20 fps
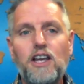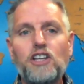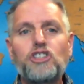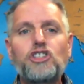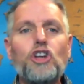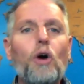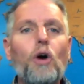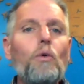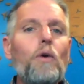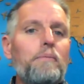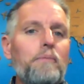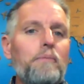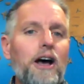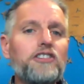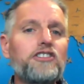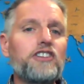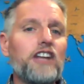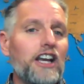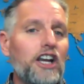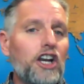So we
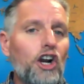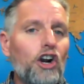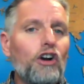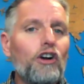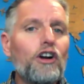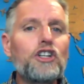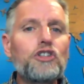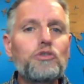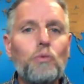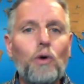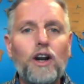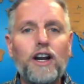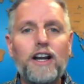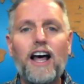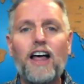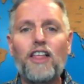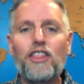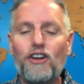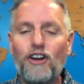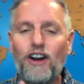must encourage one
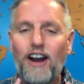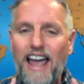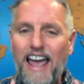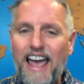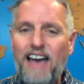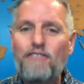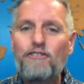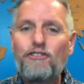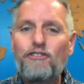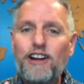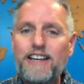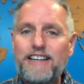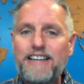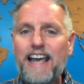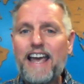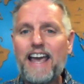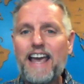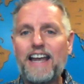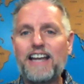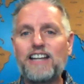another every
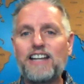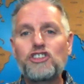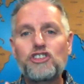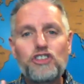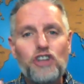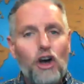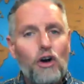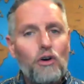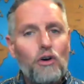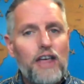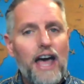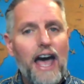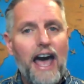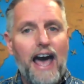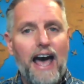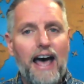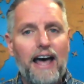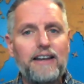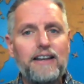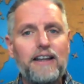day so
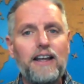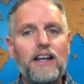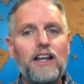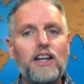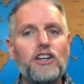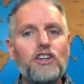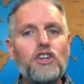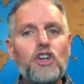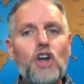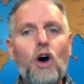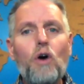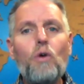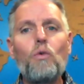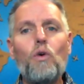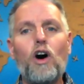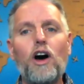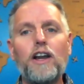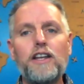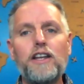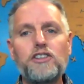that no
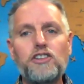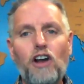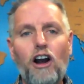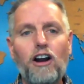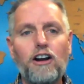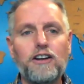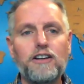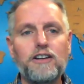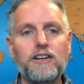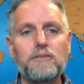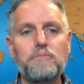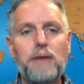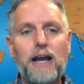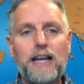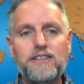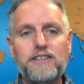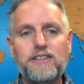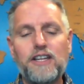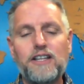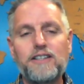one is hardened by
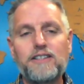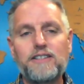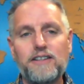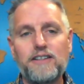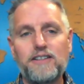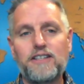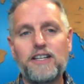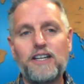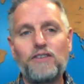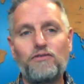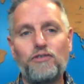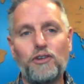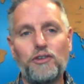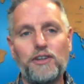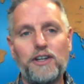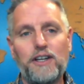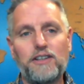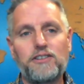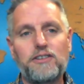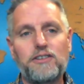sin's
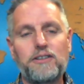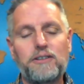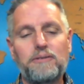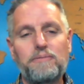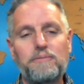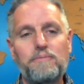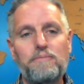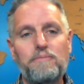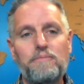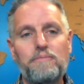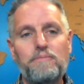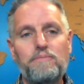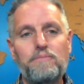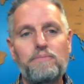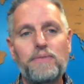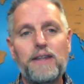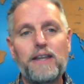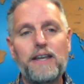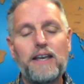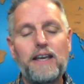deceitfulness.
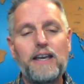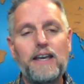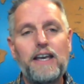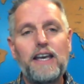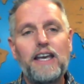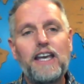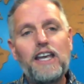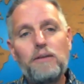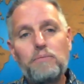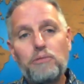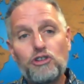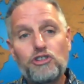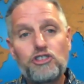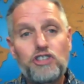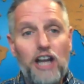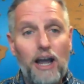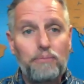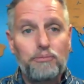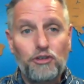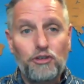Hebrews
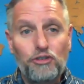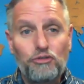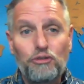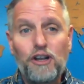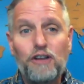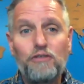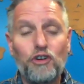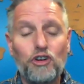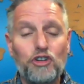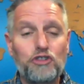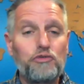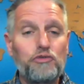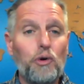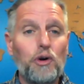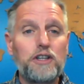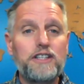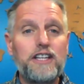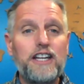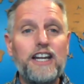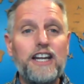chapter 3, verse
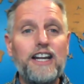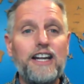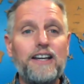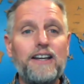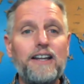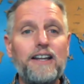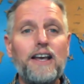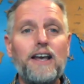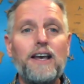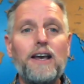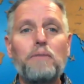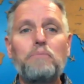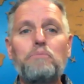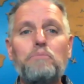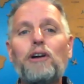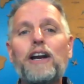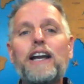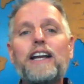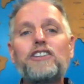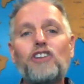14
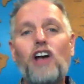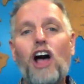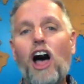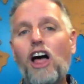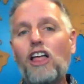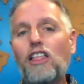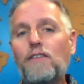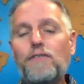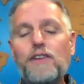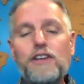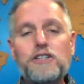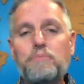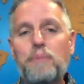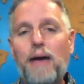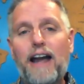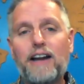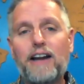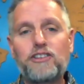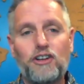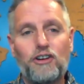brings all of this
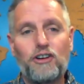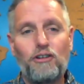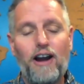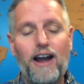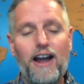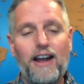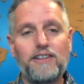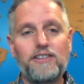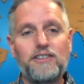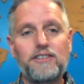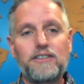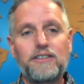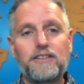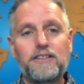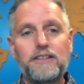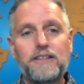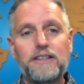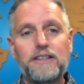back to Christ.